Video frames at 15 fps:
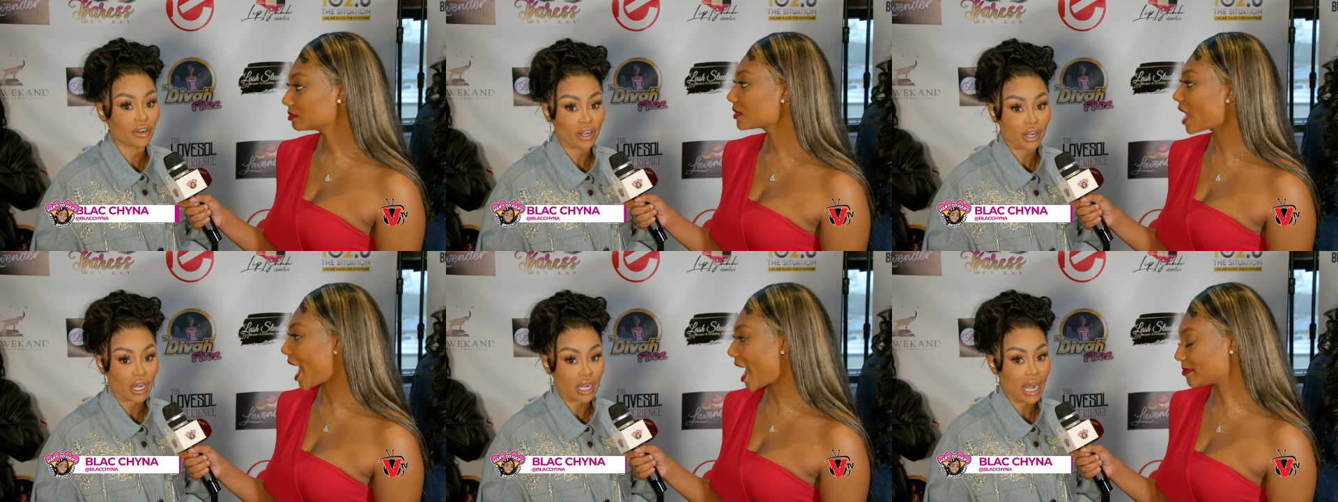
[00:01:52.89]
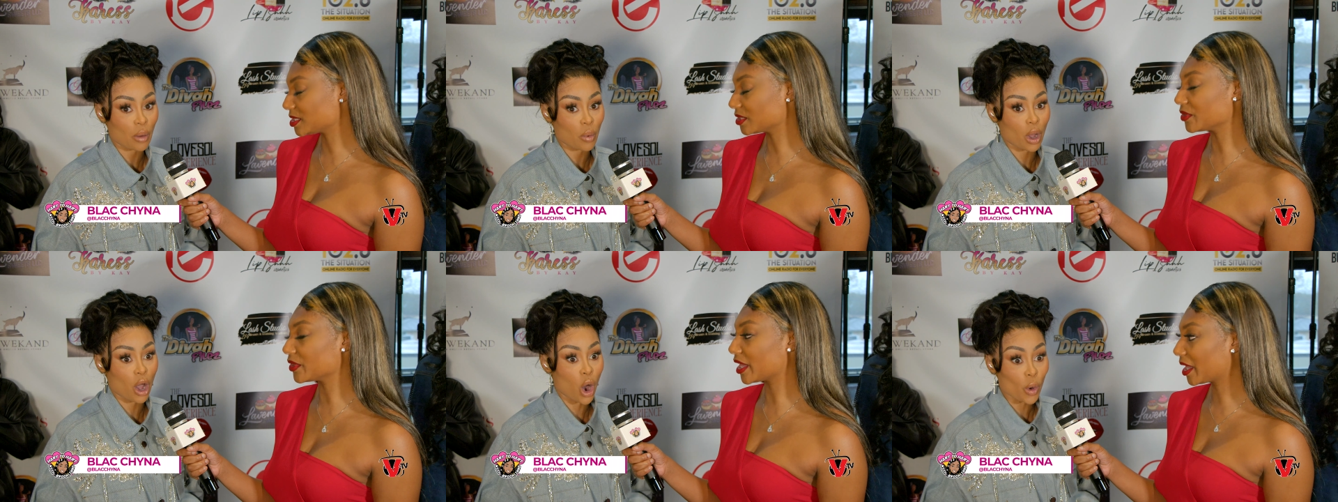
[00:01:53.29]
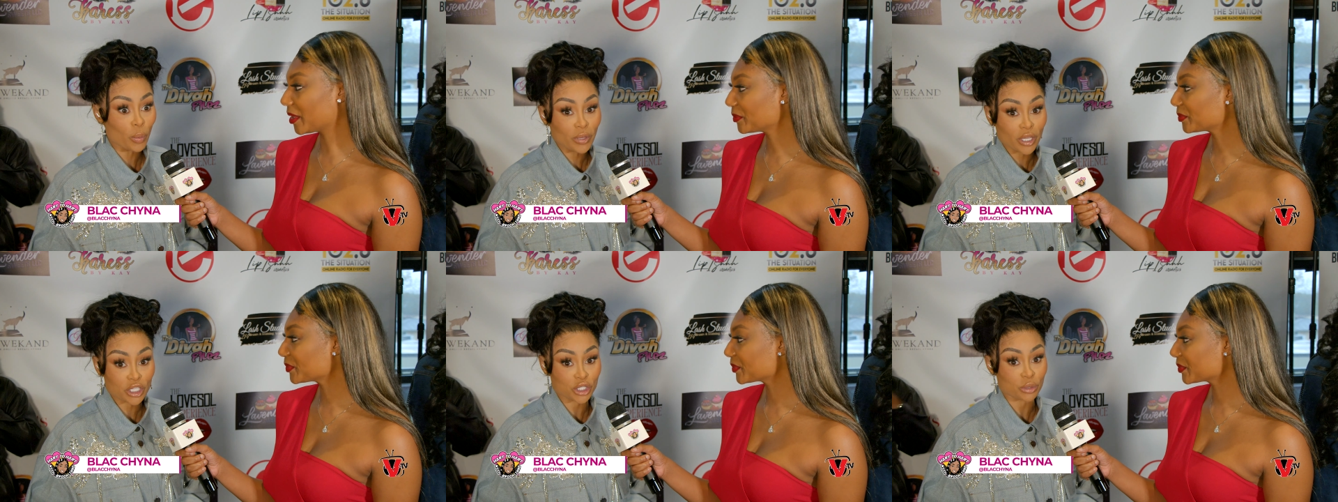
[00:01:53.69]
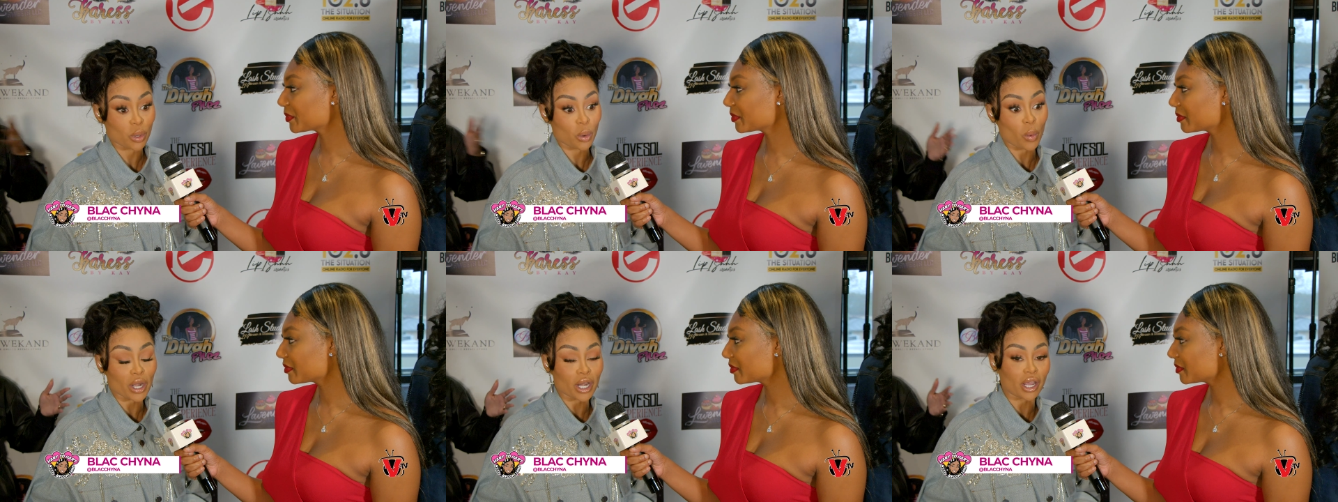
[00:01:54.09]
Speaker 1: And I would hope that you
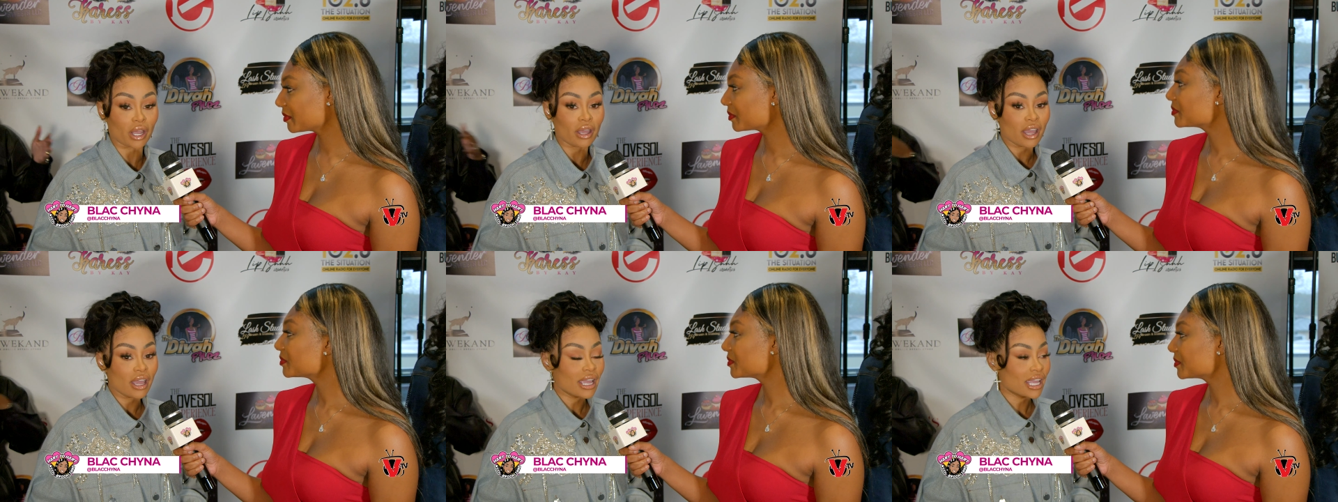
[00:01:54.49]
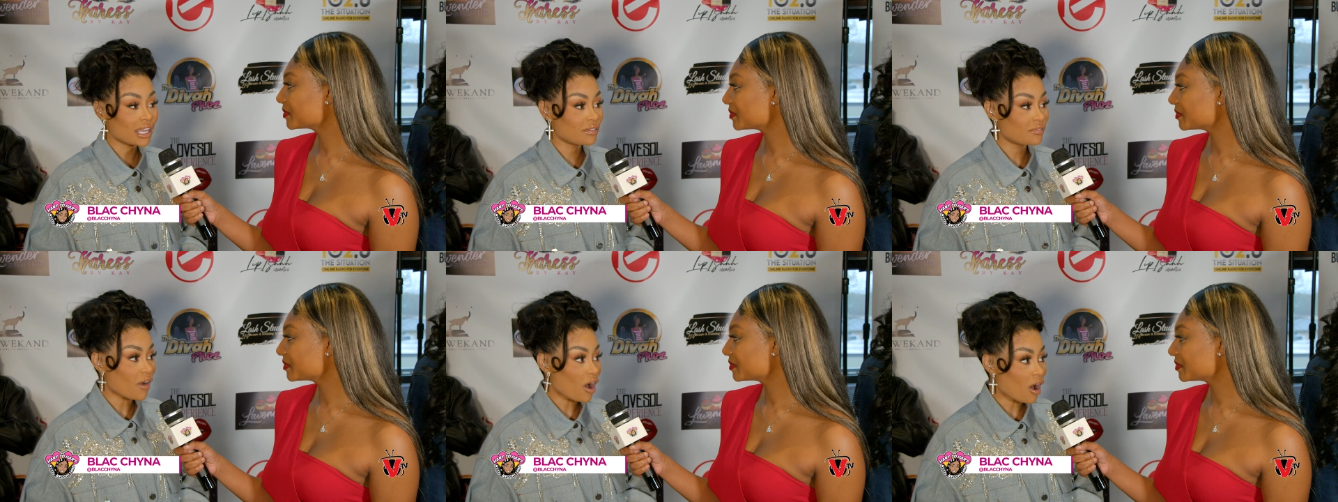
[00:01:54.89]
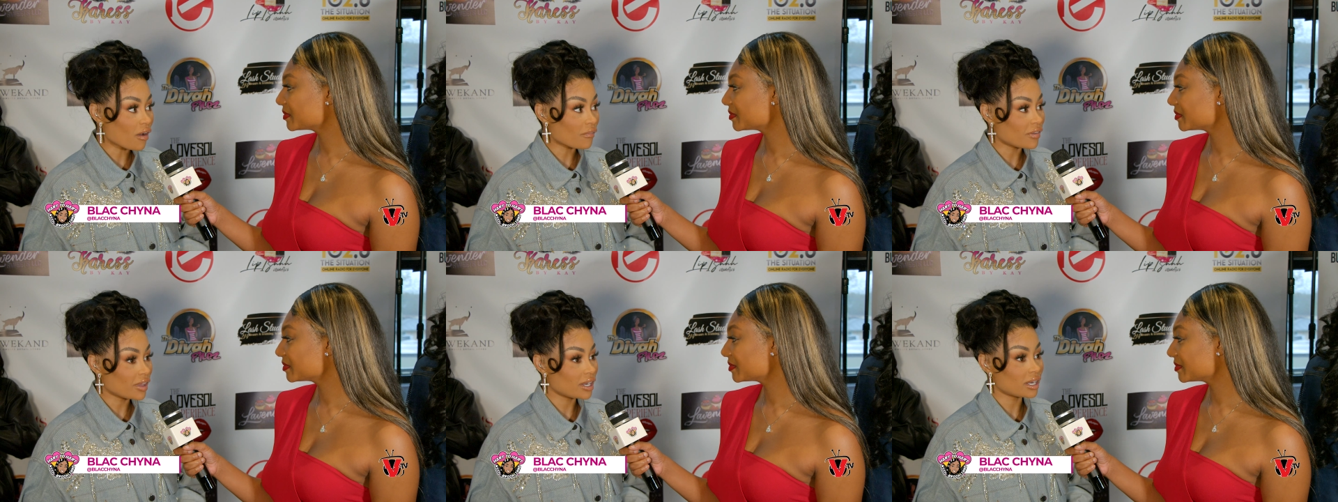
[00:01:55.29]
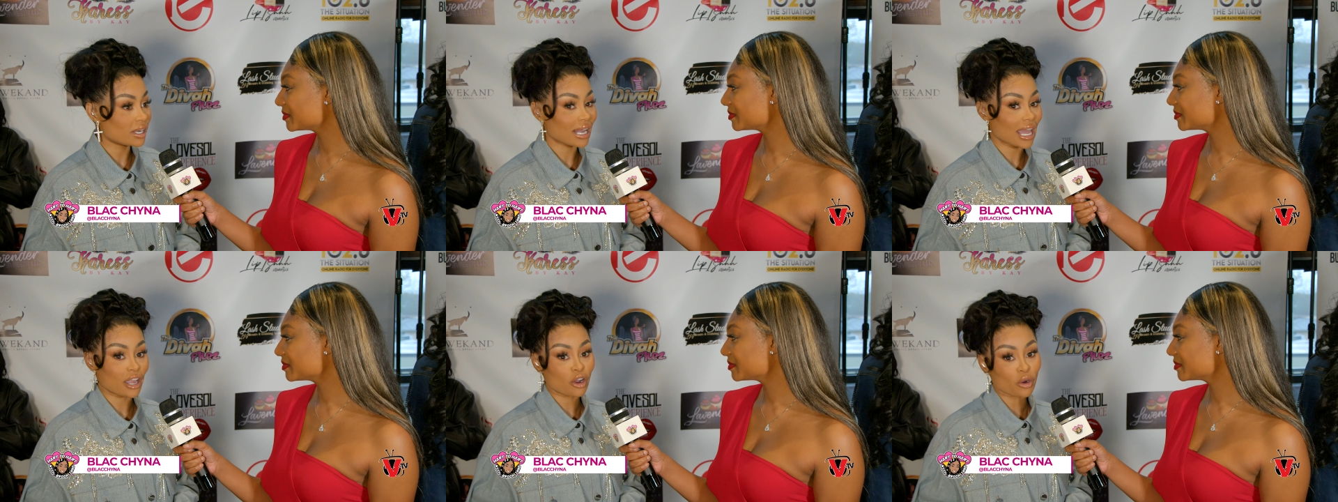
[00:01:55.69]
would want to evolve and
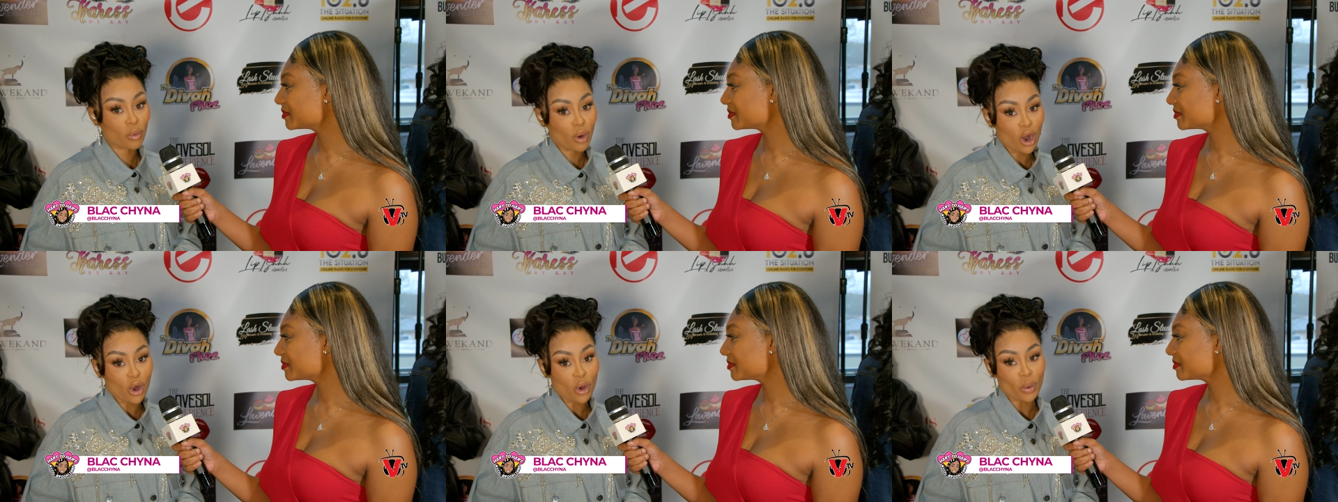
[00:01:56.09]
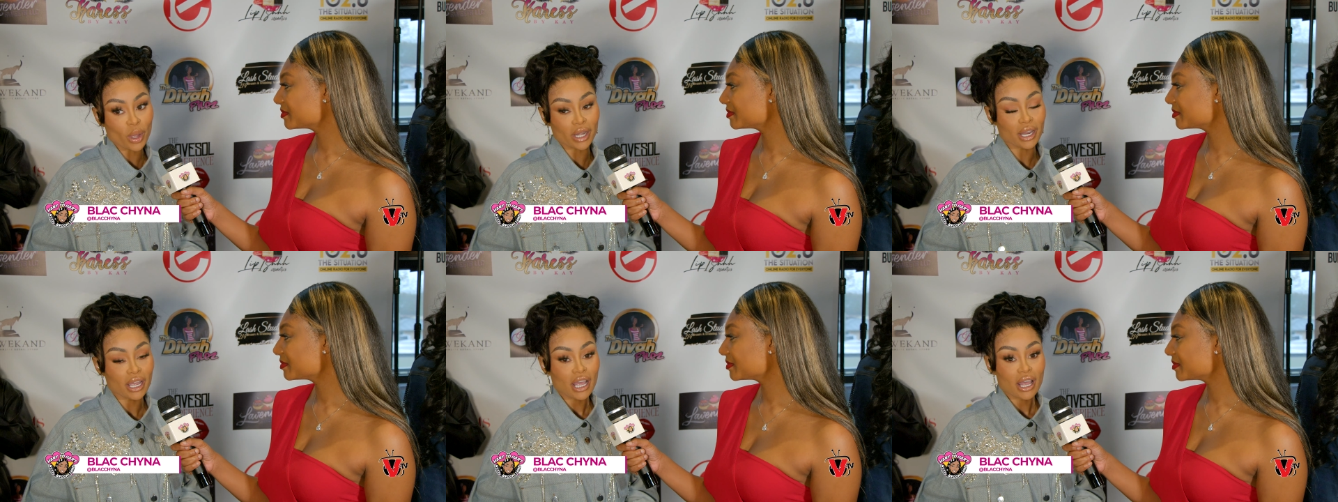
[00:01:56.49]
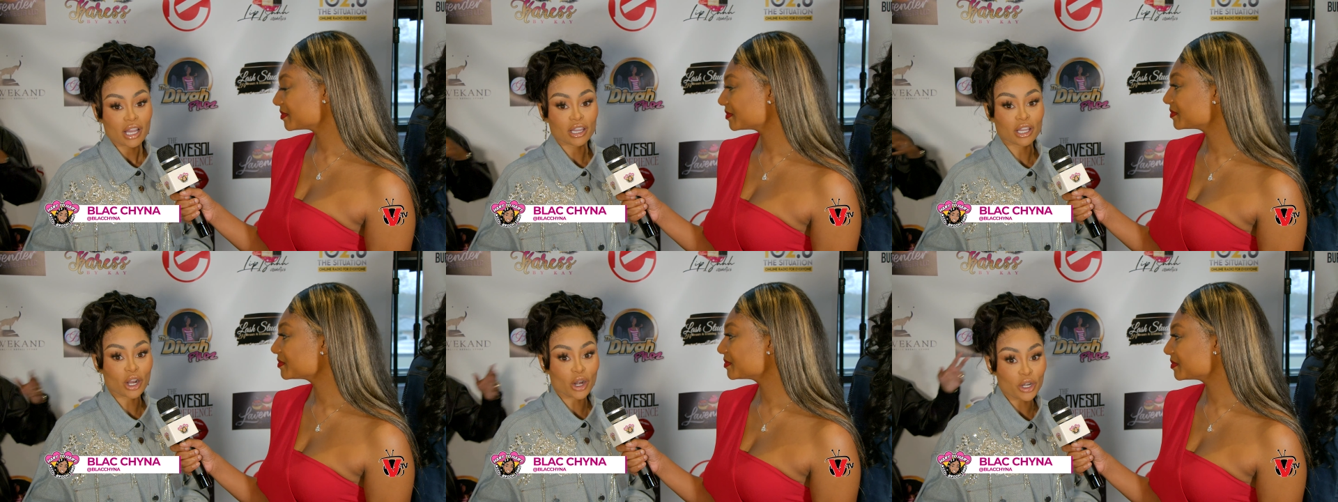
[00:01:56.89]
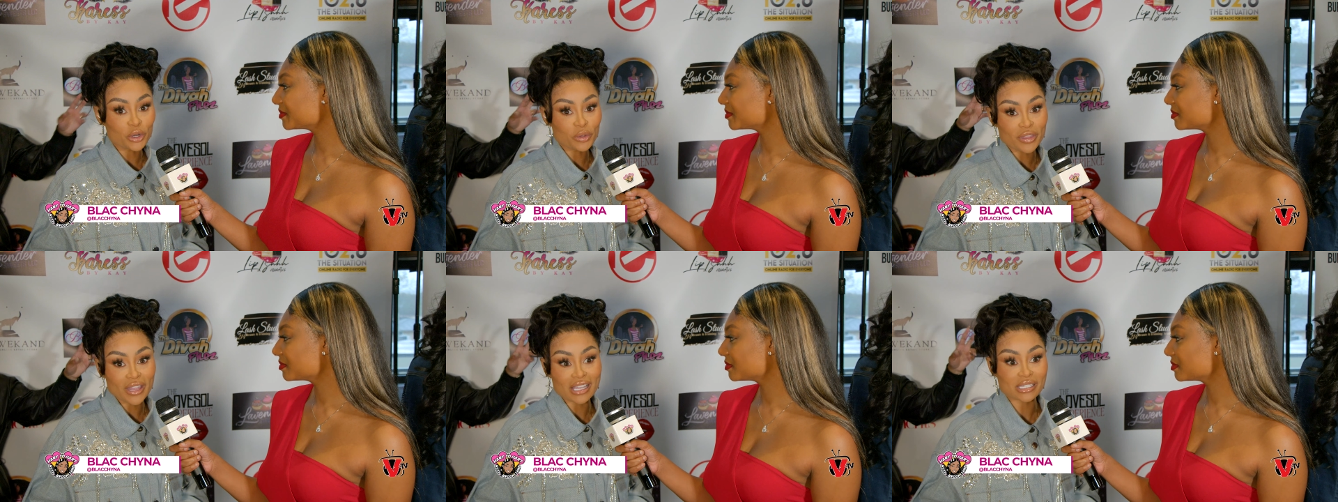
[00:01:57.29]
like grow and learn
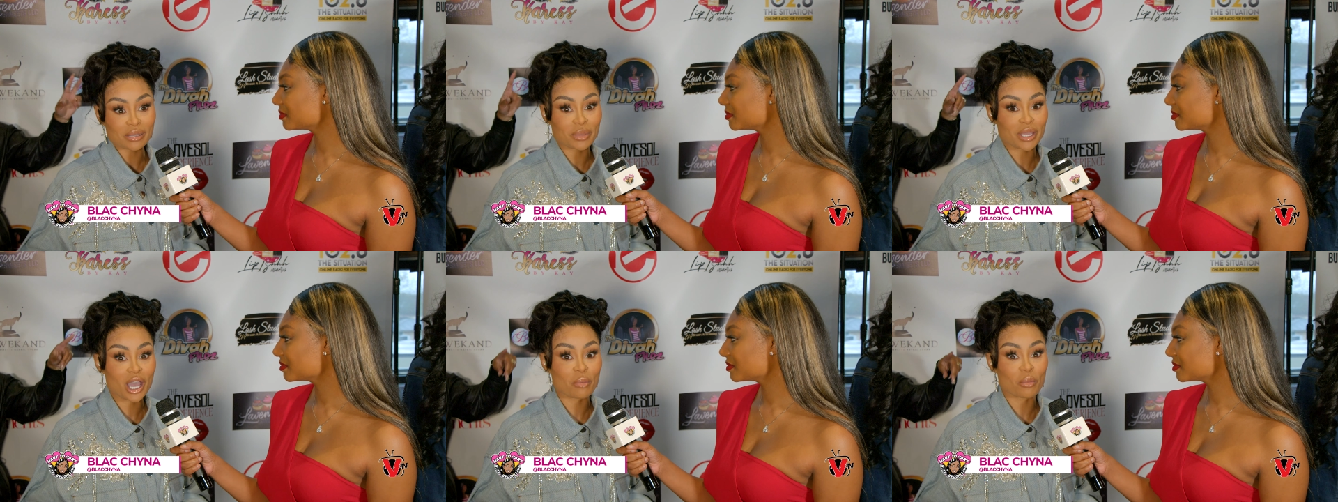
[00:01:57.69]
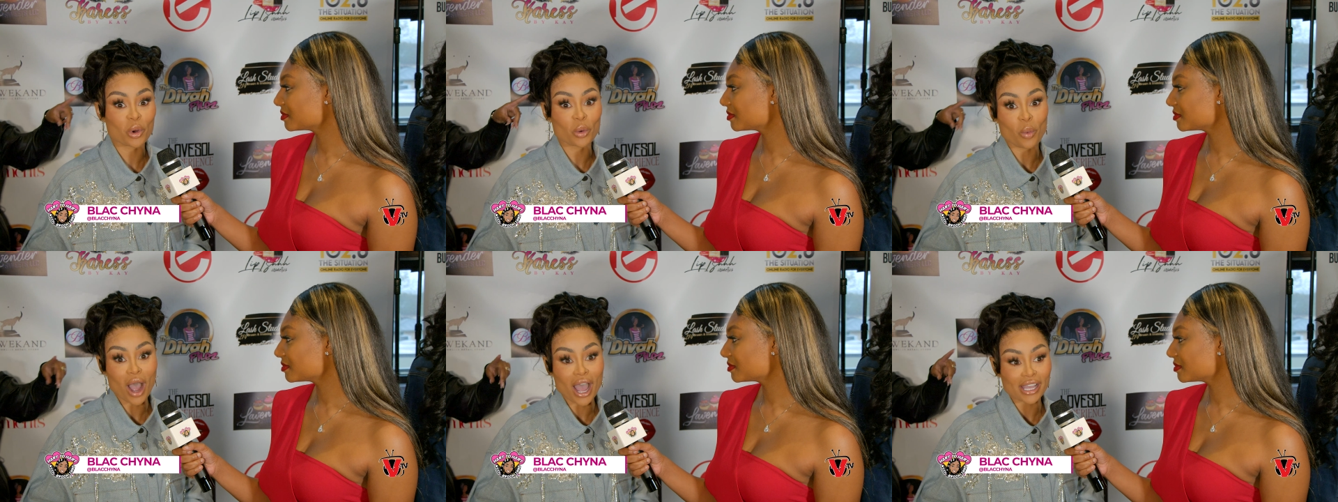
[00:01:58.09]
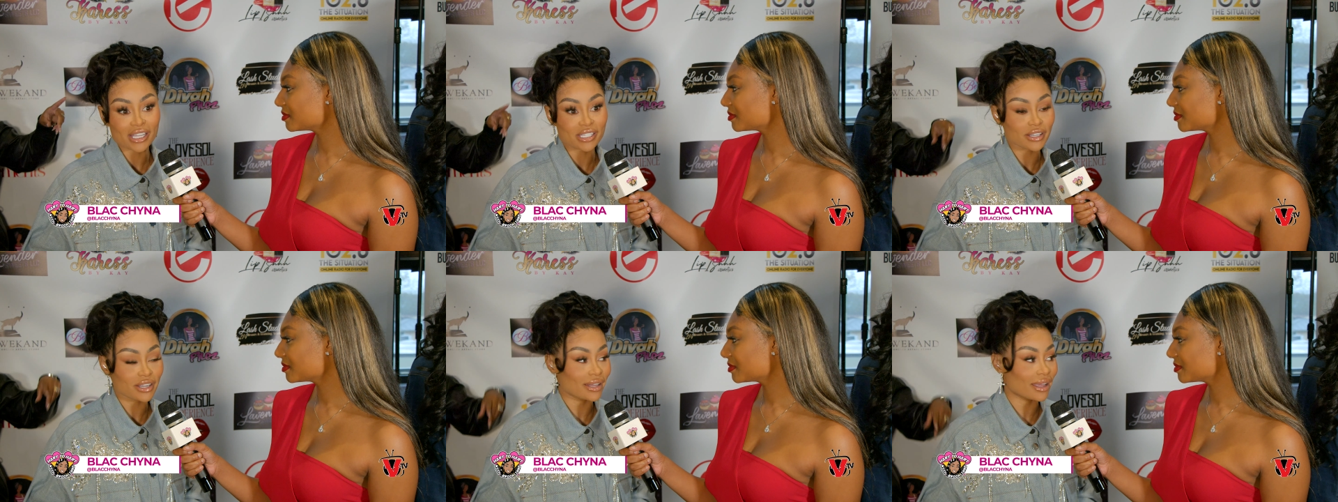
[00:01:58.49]
new things and become more wiser.